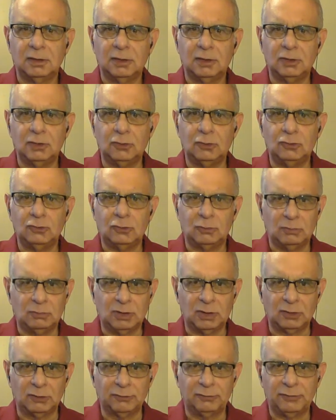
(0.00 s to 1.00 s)
Use your
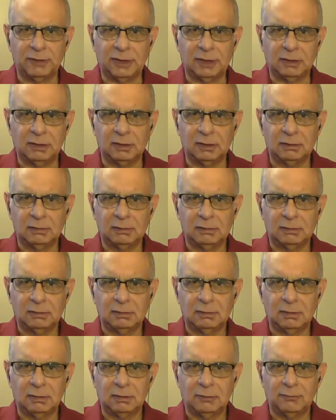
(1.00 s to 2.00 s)
middle finger,
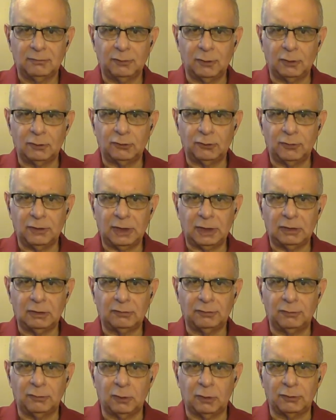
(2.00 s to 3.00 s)
first finger,
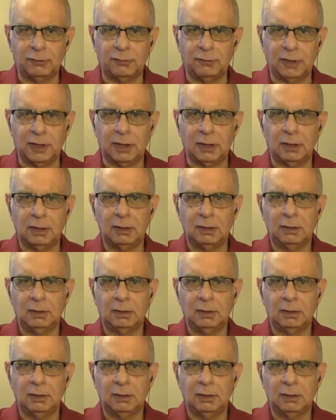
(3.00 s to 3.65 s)
fourth finger.